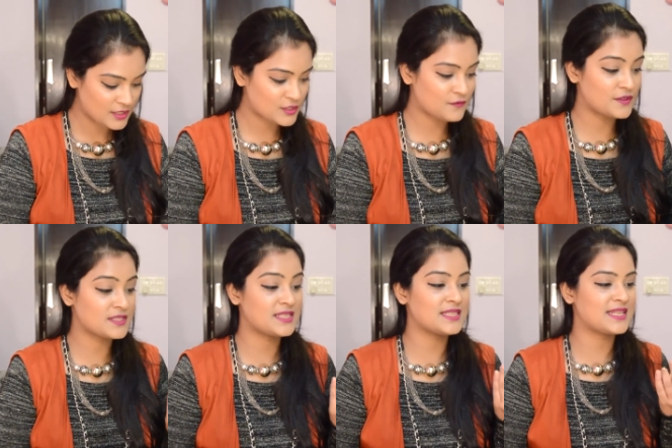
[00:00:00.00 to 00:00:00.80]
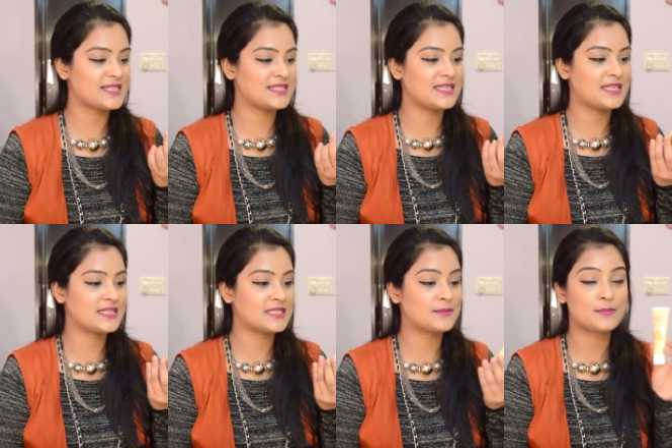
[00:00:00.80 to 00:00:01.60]
So the first thing that I see
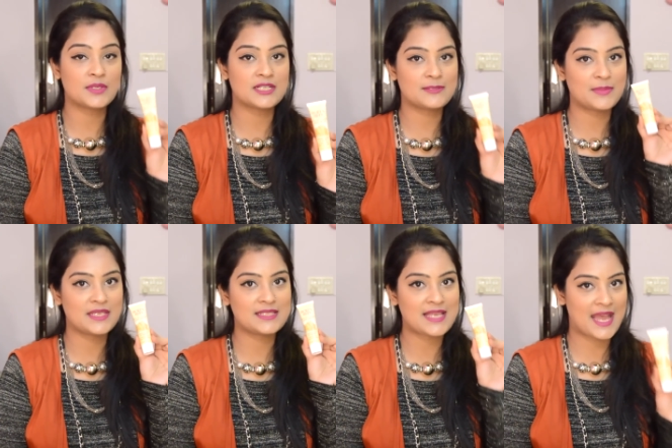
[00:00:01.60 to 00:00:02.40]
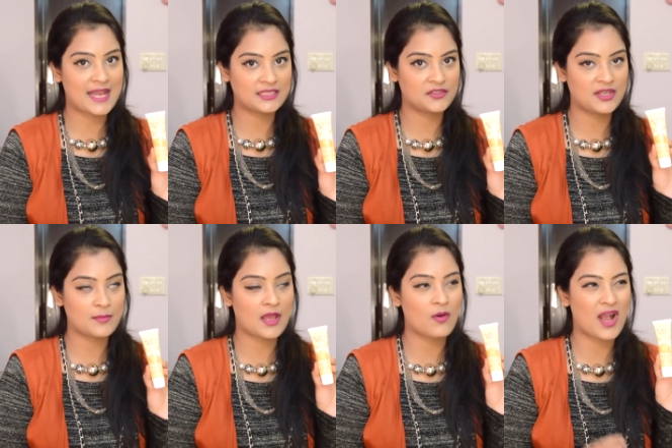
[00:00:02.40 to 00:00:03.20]
is the Burt's Bees hand
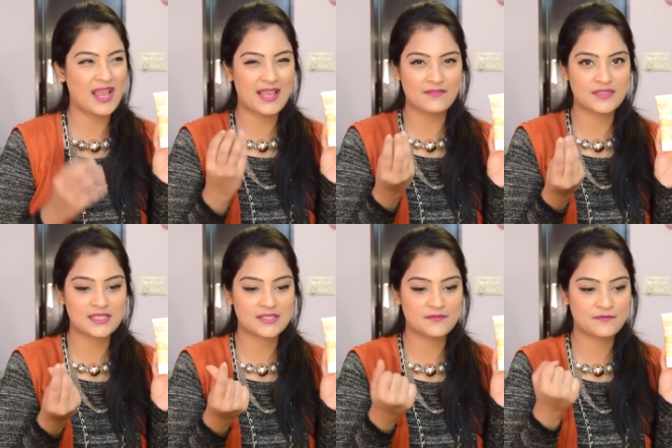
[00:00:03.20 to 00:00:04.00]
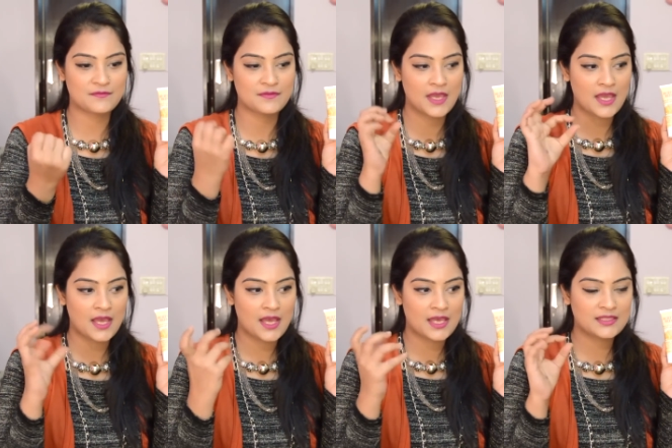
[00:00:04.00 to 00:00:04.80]
cream. Now I have this
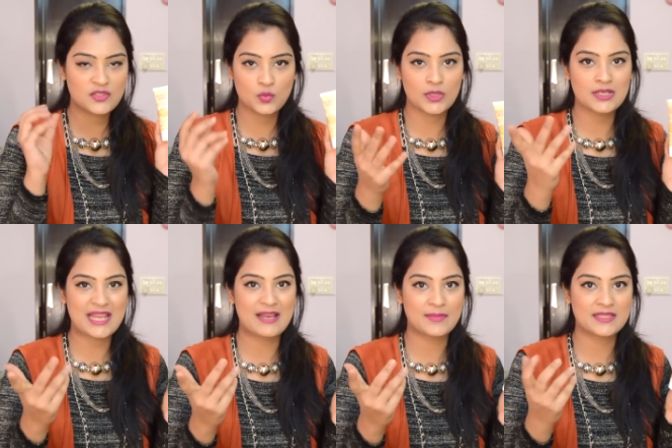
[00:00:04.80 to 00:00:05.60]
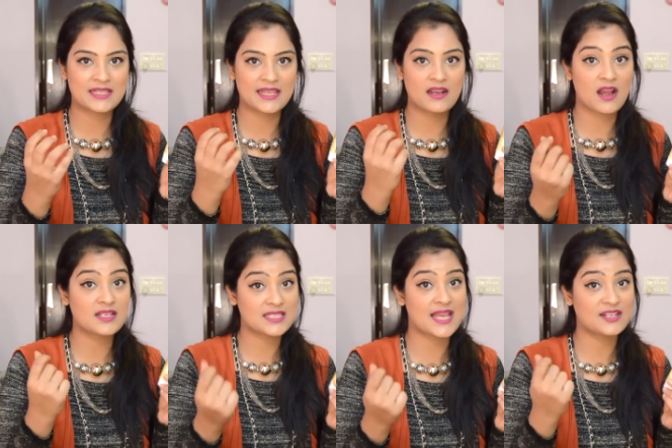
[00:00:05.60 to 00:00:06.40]
weird habit that I
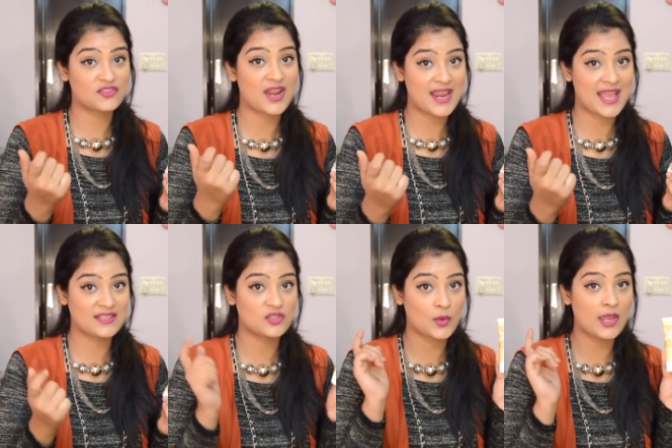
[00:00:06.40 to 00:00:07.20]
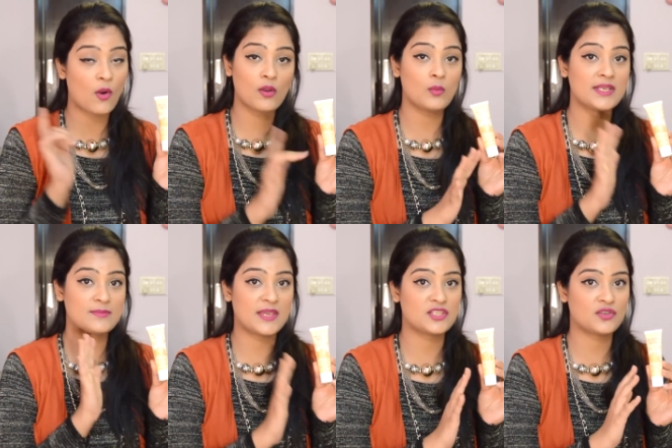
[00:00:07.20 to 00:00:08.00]
can't stand dry hands, so I
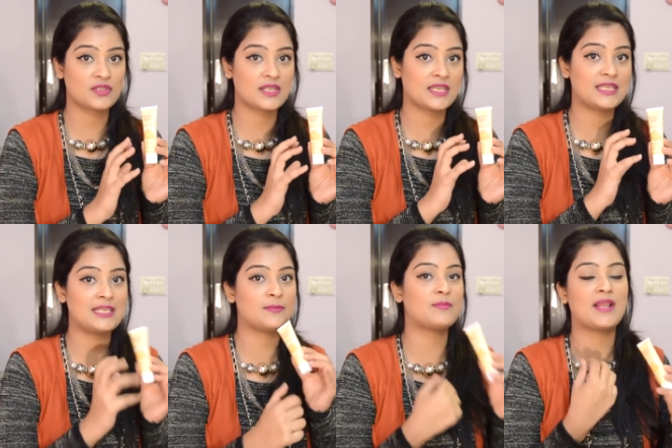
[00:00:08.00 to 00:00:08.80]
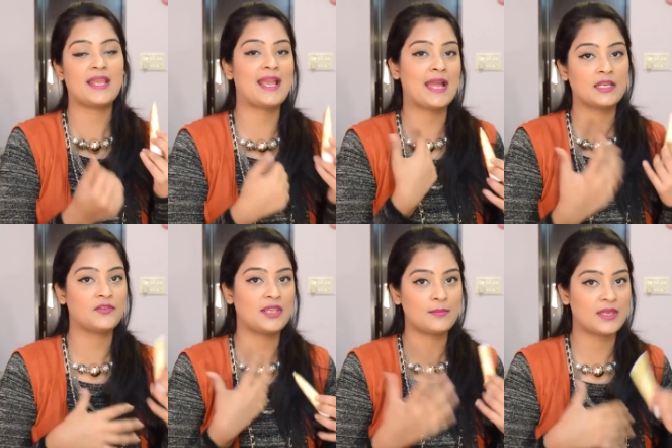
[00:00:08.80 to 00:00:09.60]
always make sure that I keep applying hand
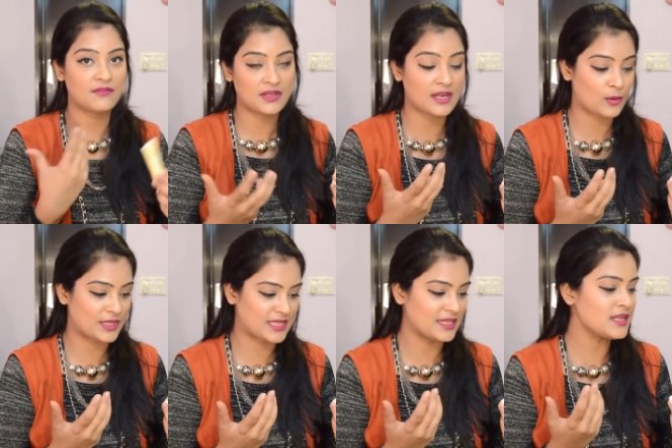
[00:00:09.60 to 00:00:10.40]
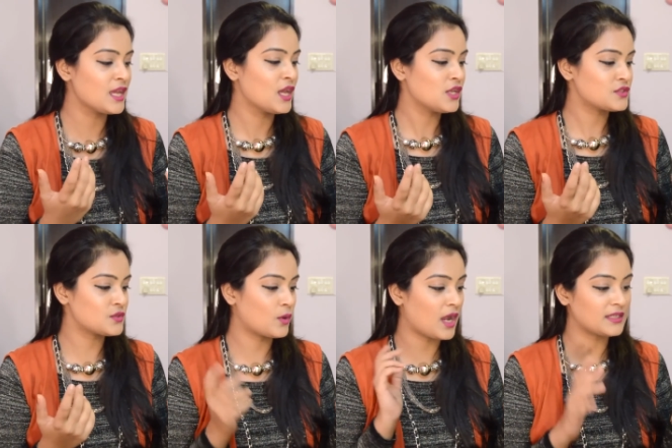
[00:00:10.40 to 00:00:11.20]
cream every now and then.
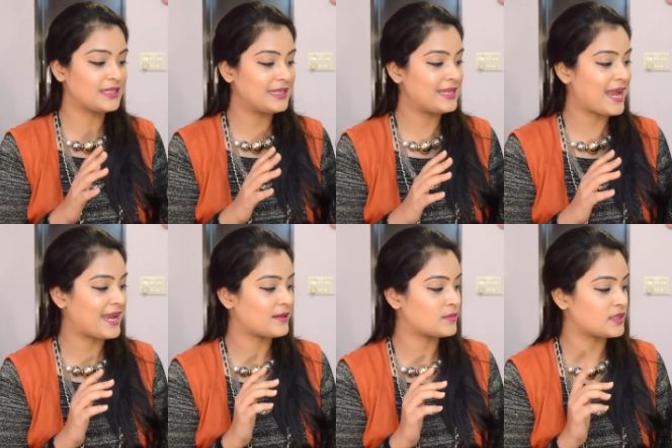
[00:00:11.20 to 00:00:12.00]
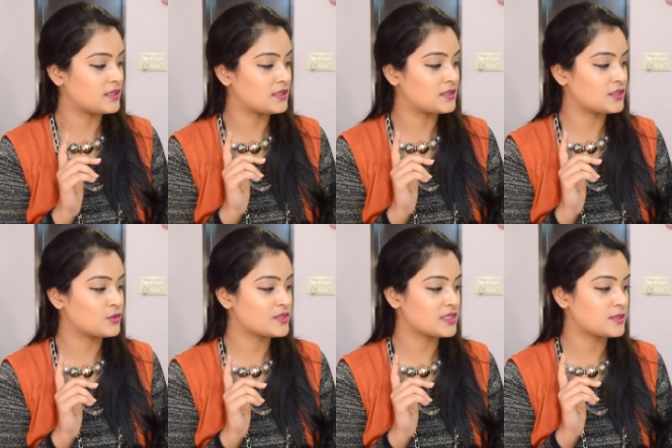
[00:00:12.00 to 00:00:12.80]
So currently I'm
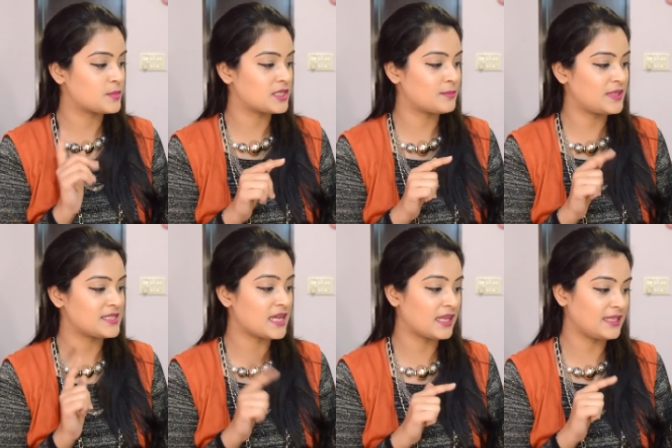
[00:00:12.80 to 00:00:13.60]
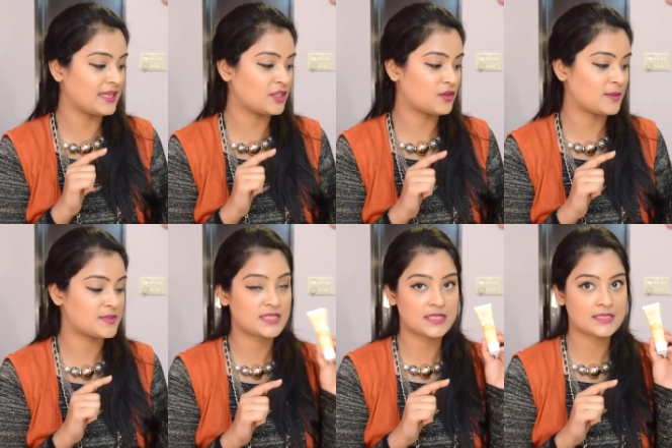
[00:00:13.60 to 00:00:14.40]
using the Burt's Bees honey and
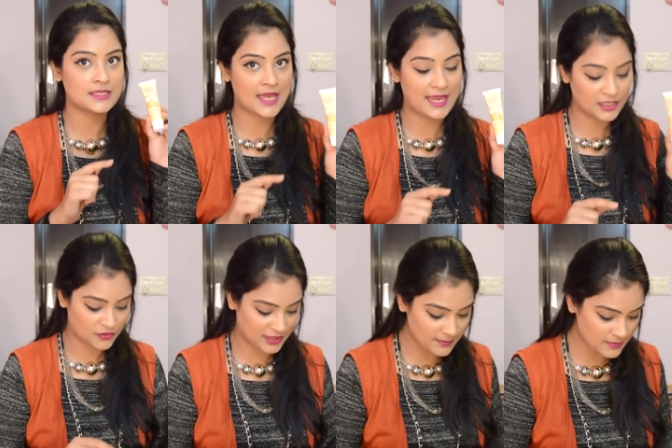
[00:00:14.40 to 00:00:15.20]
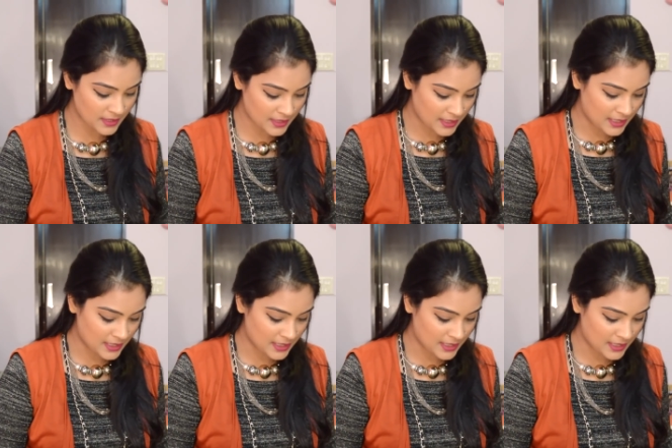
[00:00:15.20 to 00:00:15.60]
grapeseed hand cream.